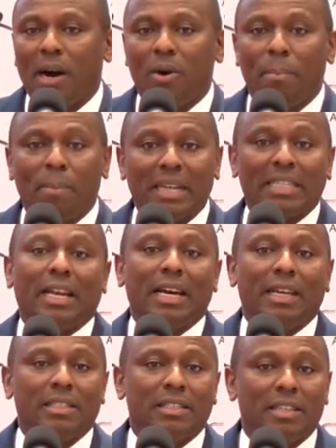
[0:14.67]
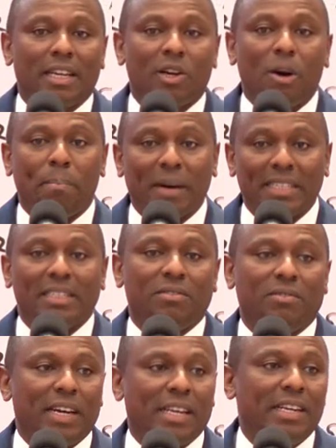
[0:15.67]
our party lines and our party
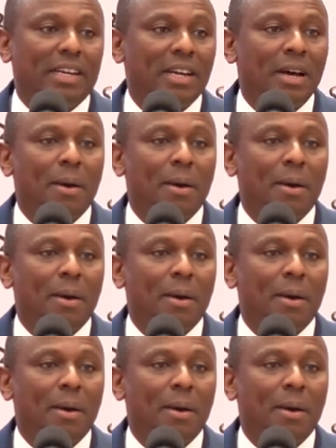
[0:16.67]
divide,